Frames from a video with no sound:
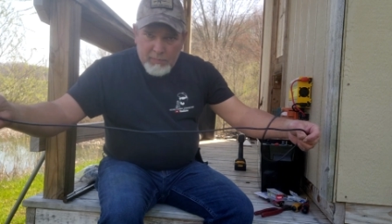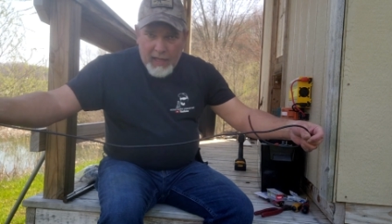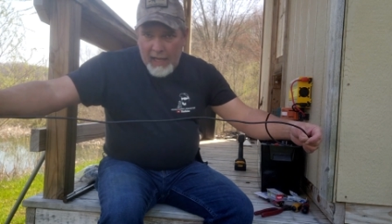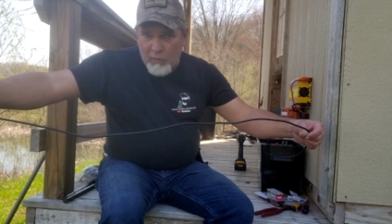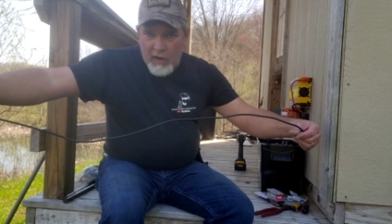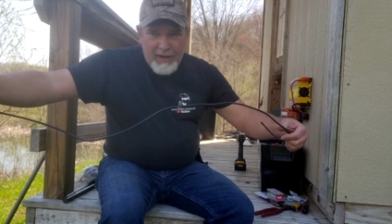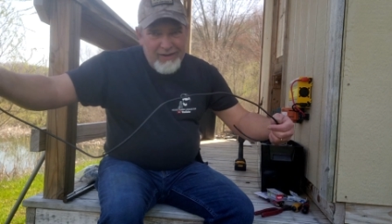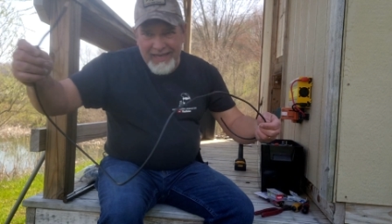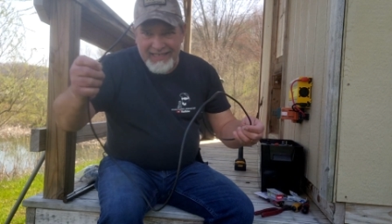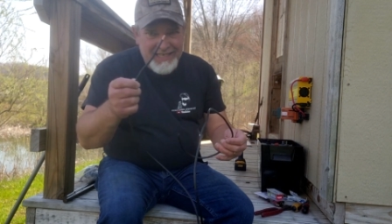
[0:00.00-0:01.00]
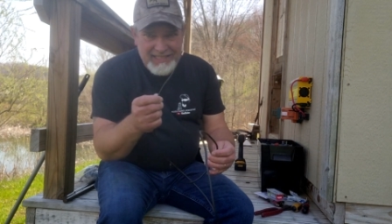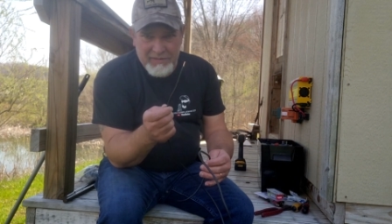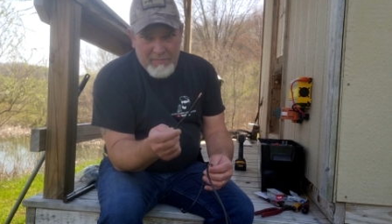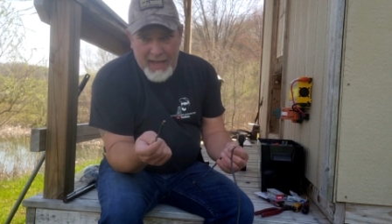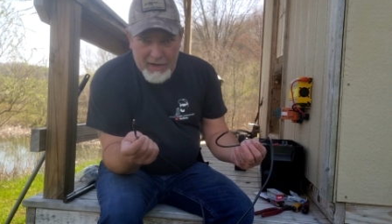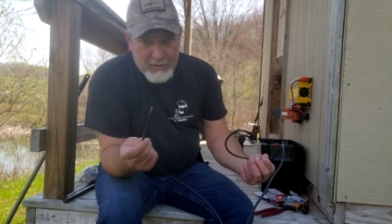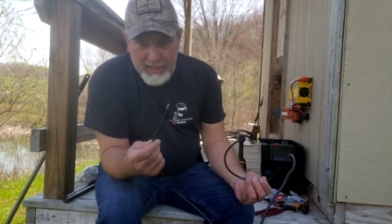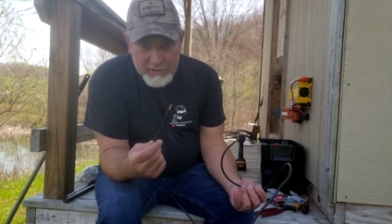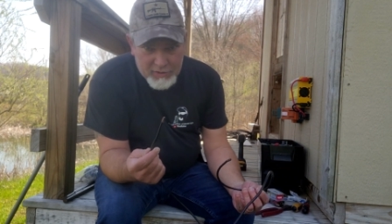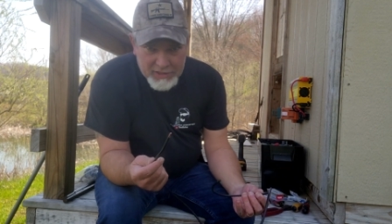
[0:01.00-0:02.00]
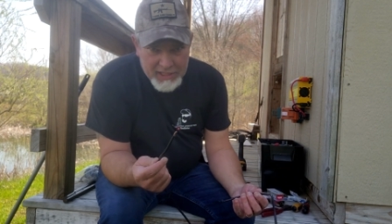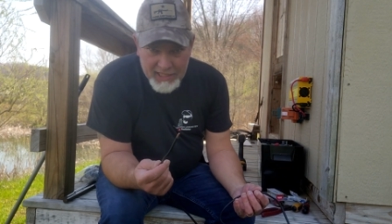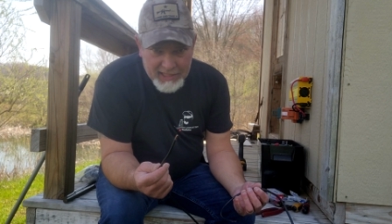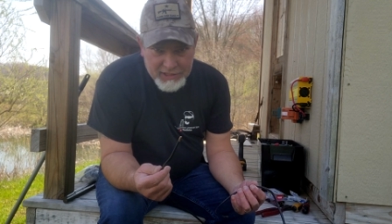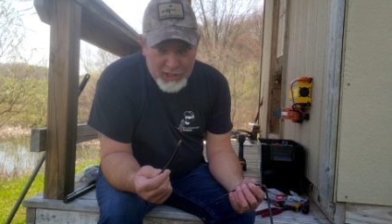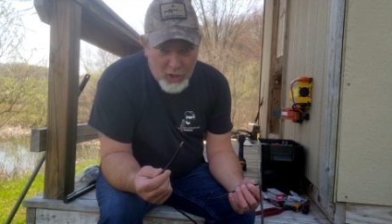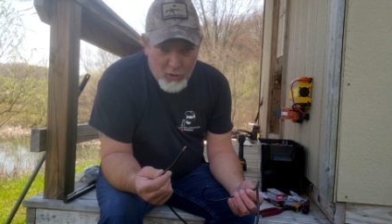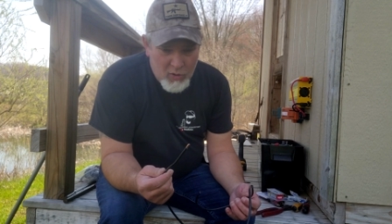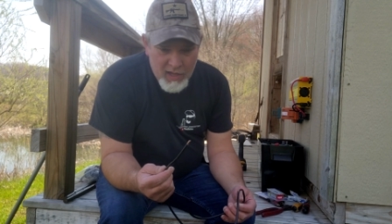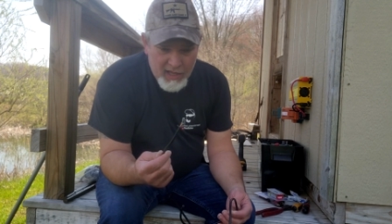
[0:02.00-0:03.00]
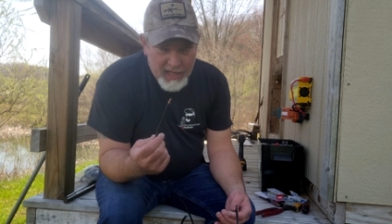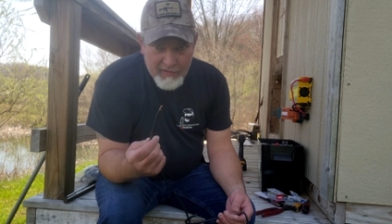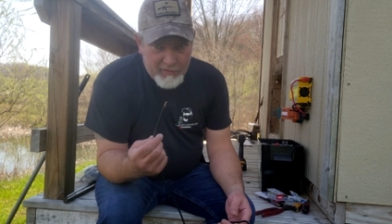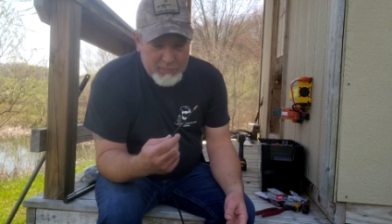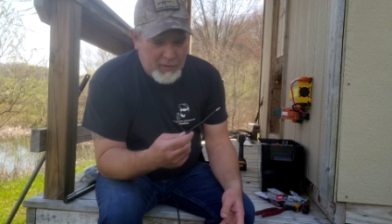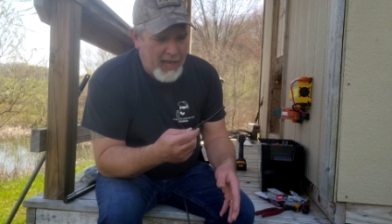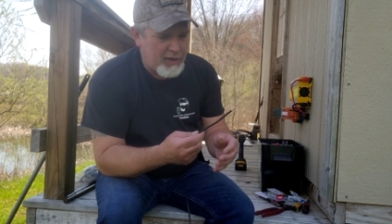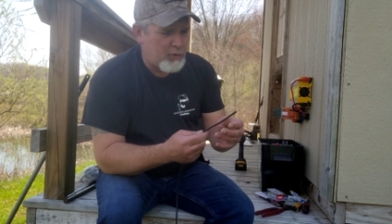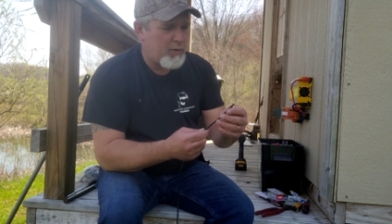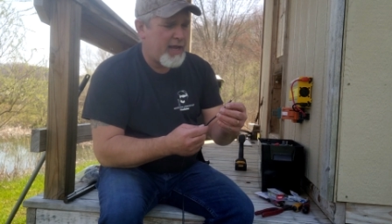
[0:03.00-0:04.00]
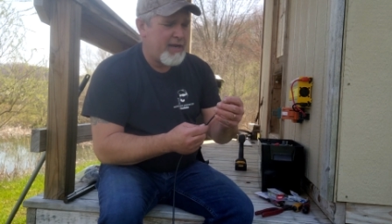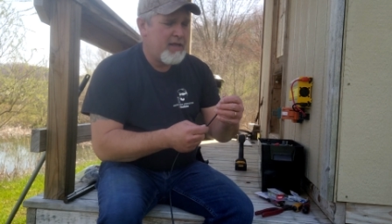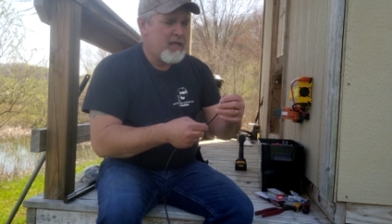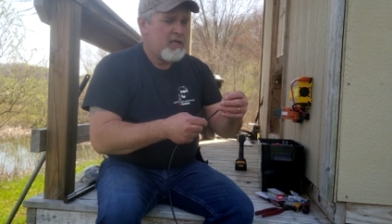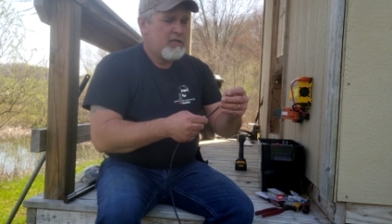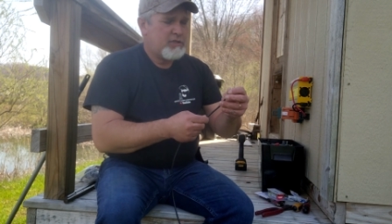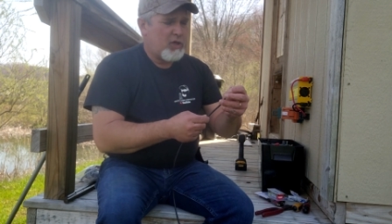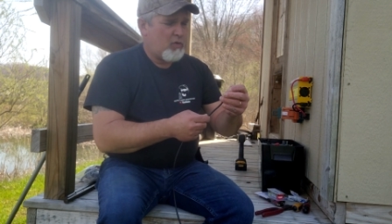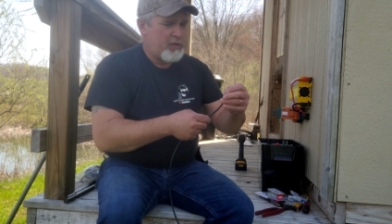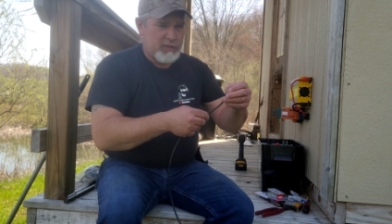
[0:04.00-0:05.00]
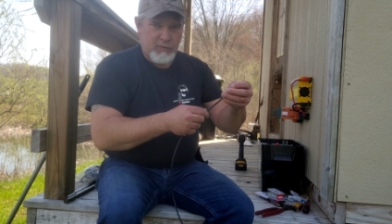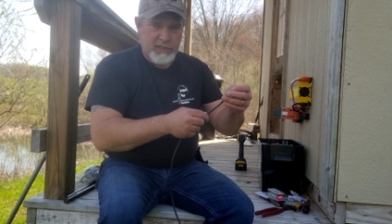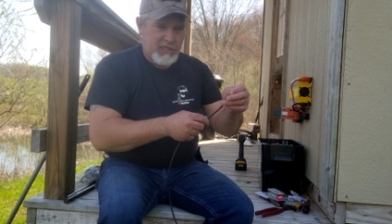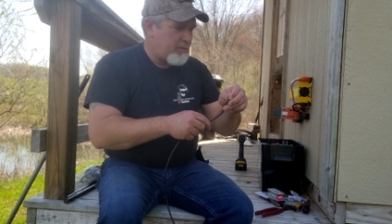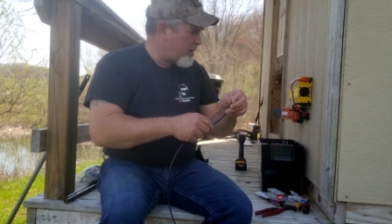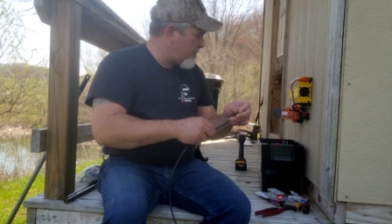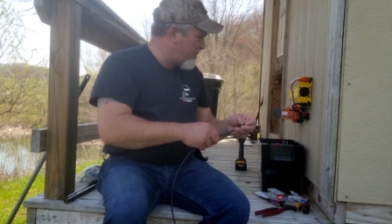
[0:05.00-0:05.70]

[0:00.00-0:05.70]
black wire. It doesn't matter, electricity doesn't know if it's black or red. So this one is going to be my